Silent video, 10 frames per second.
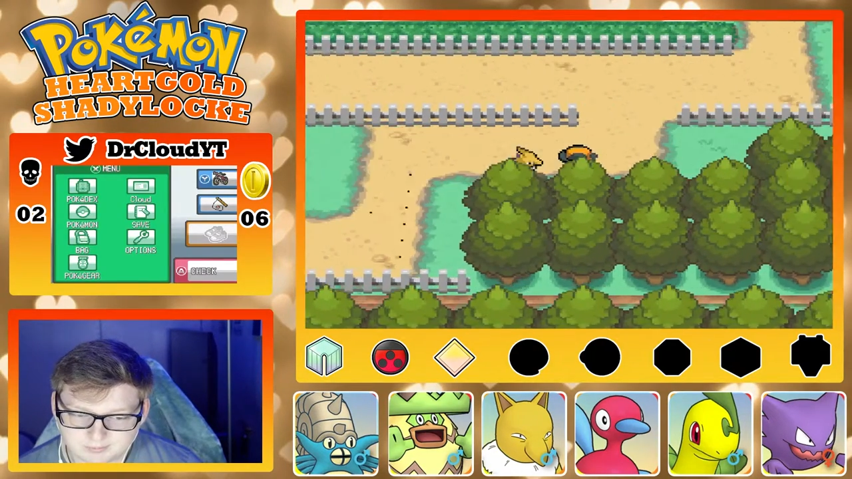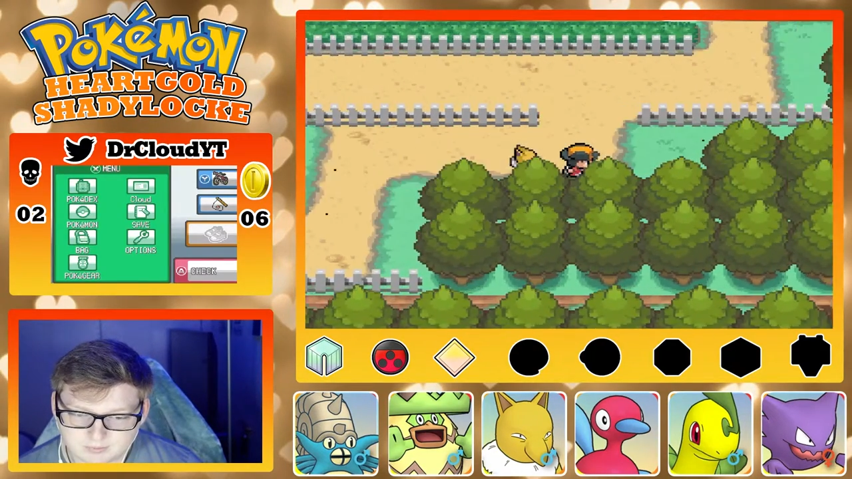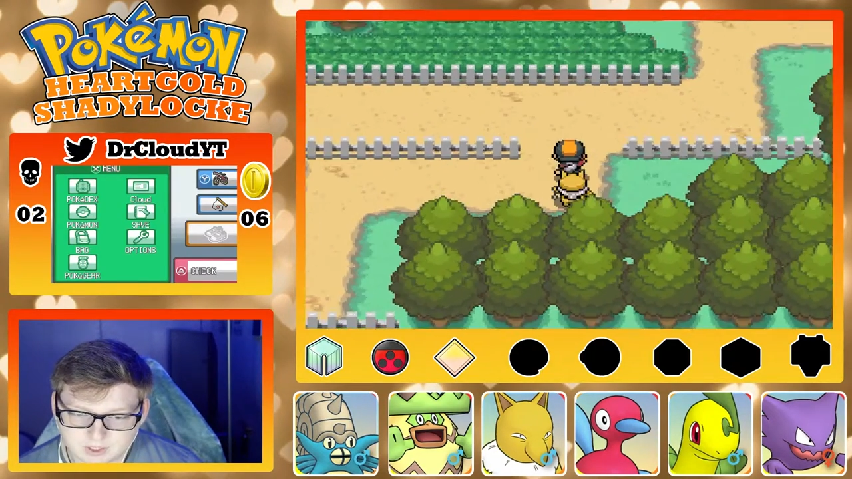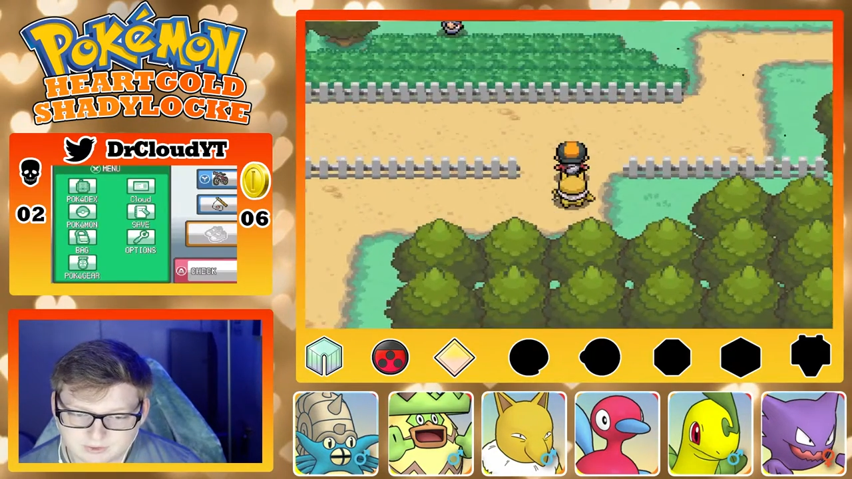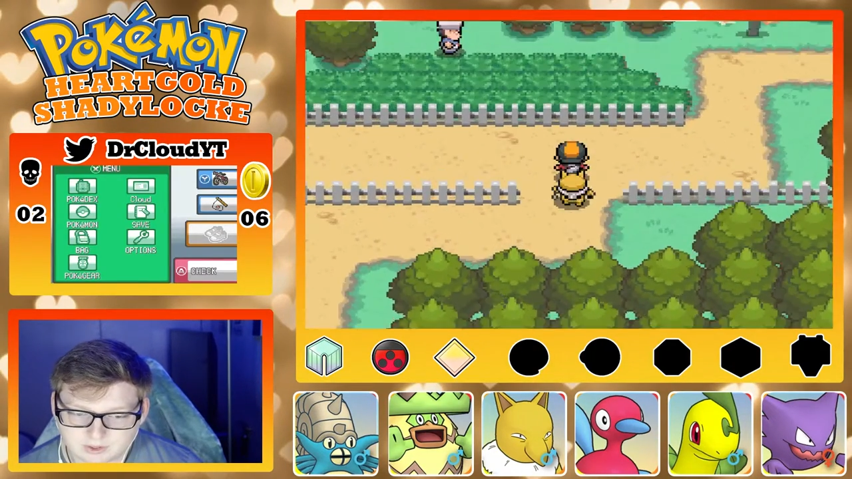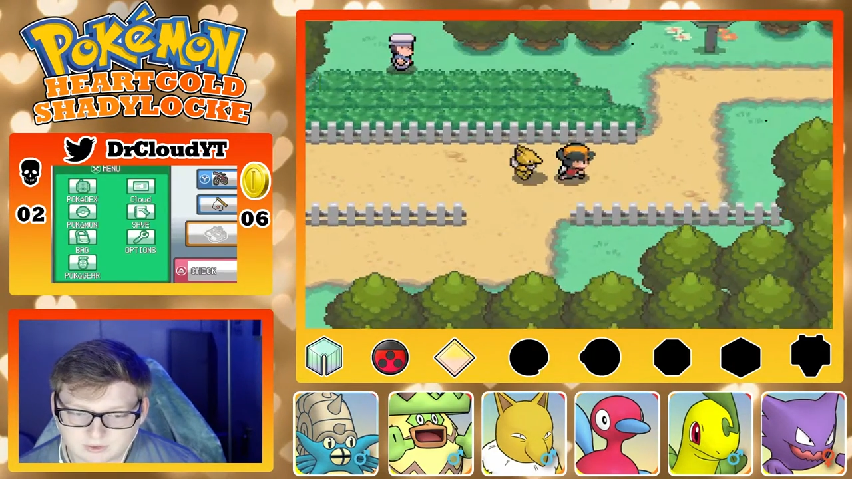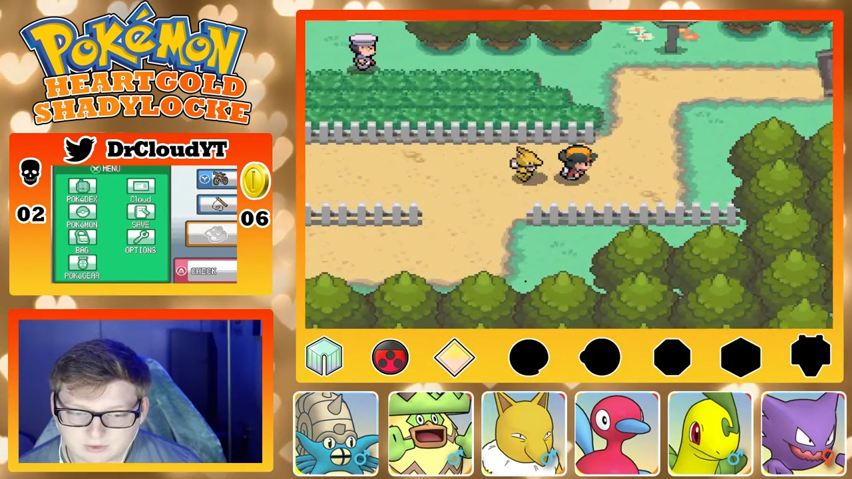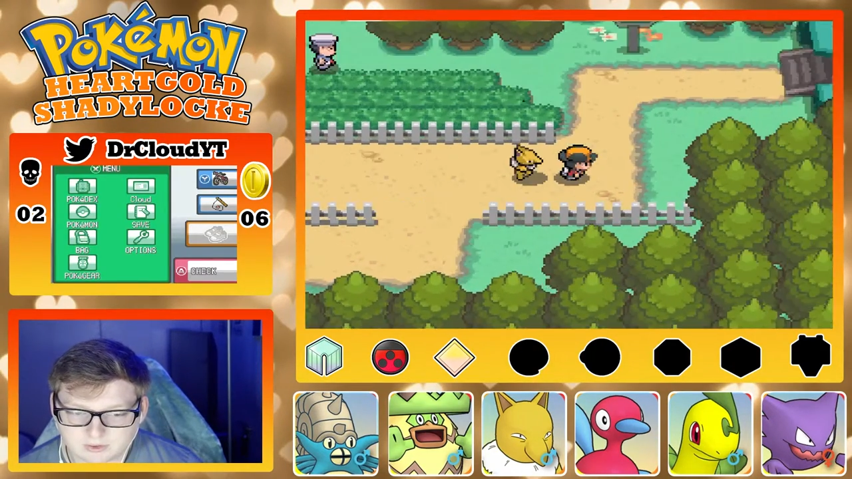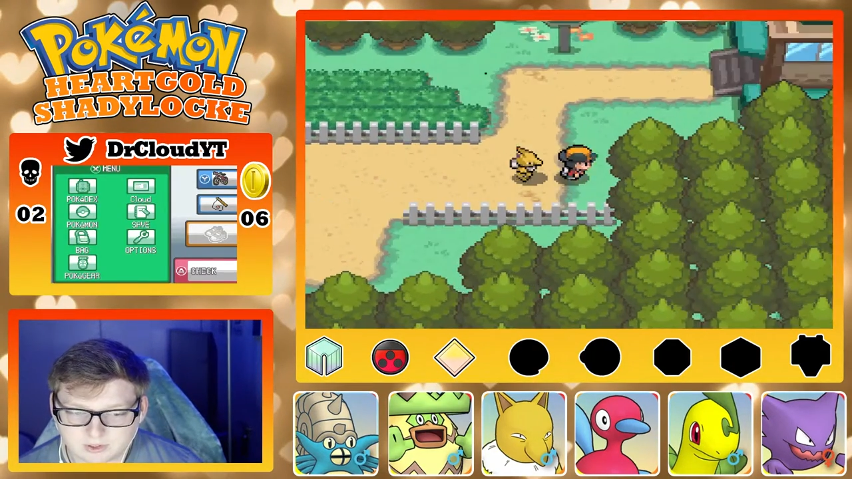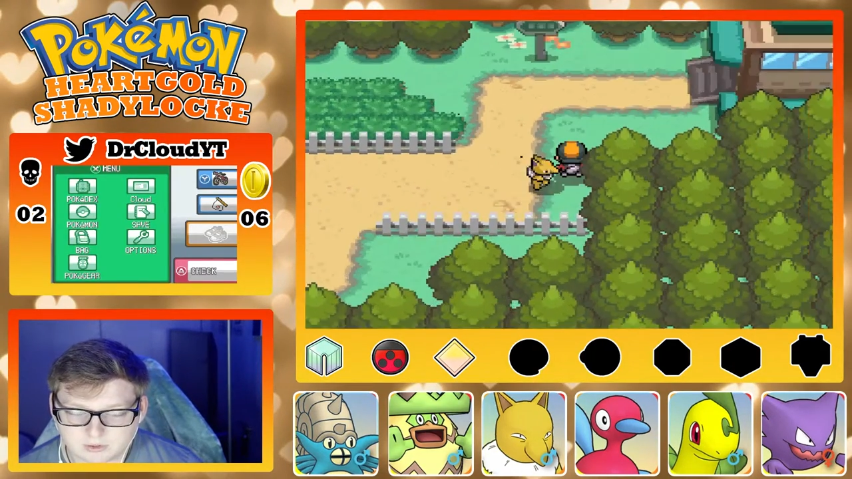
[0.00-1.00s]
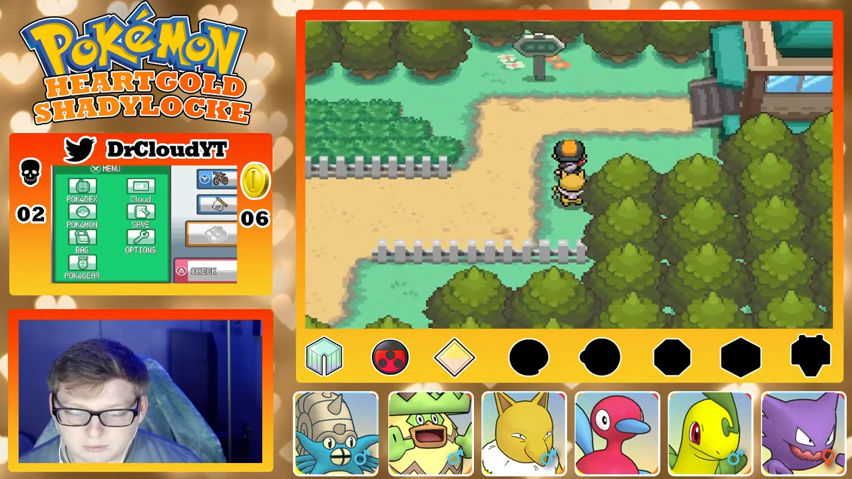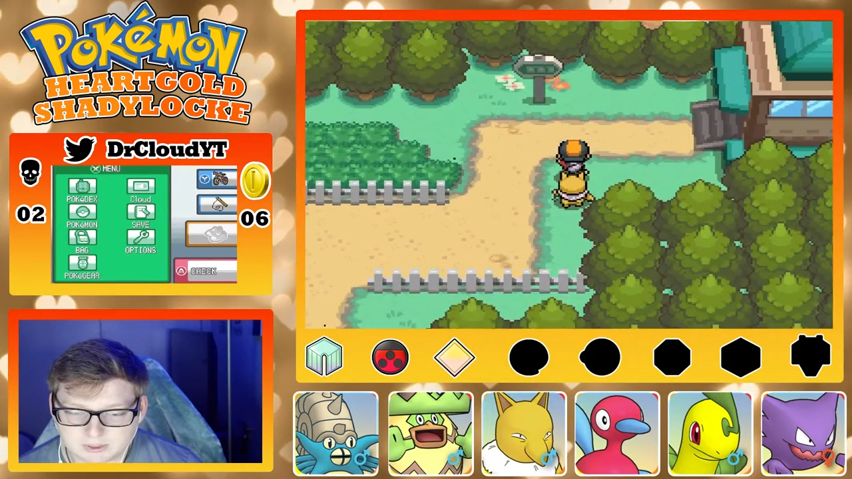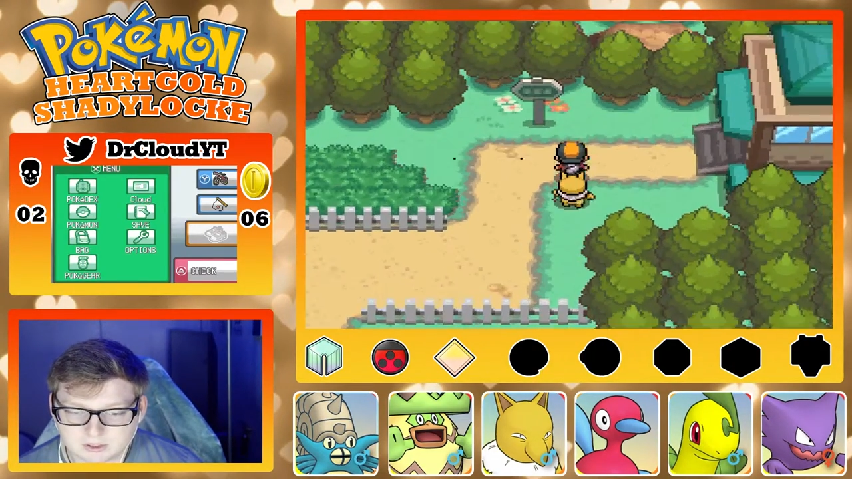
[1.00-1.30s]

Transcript: that sinks a little bit,